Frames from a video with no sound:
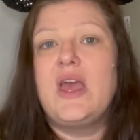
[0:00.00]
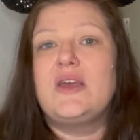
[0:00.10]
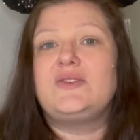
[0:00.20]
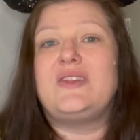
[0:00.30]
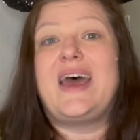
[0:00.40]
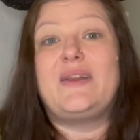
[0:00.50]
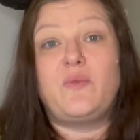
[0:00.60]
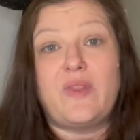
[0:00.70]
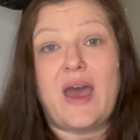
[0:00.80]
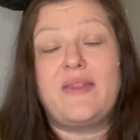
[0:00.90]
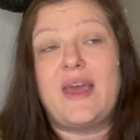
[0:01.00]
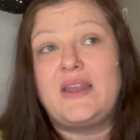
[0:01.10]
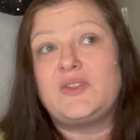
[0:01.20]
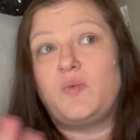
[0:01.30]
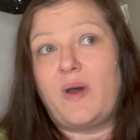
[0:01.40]
So that
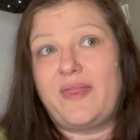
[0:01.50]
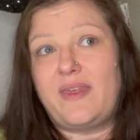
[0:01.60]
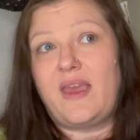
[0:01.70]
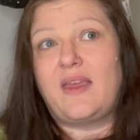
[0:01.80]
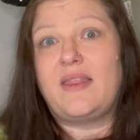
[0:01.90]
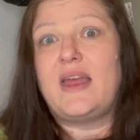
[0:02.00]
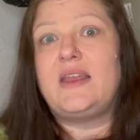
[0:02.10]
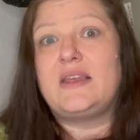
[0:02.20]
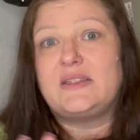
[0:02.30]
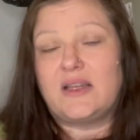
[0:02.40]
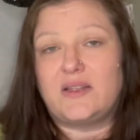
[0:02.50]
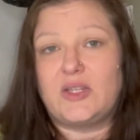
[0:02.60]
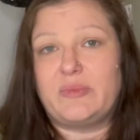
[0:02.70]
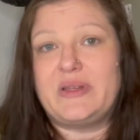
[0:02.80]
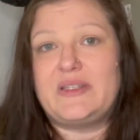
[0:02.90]
is one thing that is a
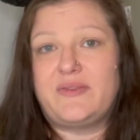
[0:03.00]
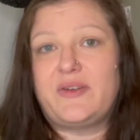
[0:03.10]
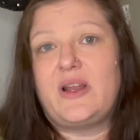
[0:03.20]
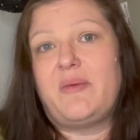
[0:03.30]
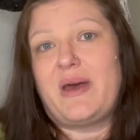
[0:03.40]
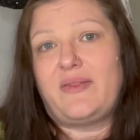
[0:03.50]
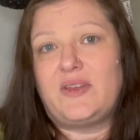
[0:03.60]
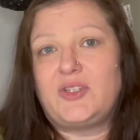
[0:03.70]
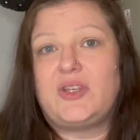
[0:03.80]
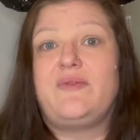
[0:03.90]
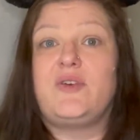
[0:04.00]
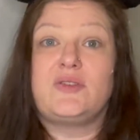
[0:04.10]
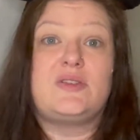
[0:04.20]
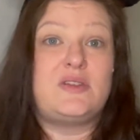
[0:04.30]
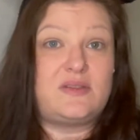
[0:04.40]
little bit different about this ship
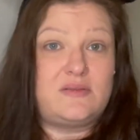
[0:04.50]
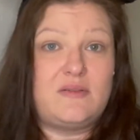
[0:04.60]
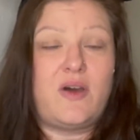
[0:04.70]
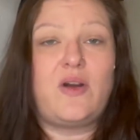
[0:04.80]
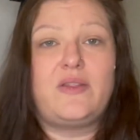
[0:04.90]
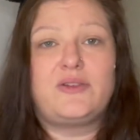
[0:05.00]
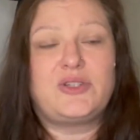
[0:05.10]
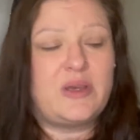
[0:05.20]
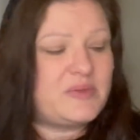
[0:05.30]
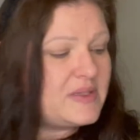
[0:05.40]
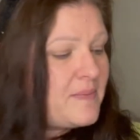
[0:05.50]
versus our other ships.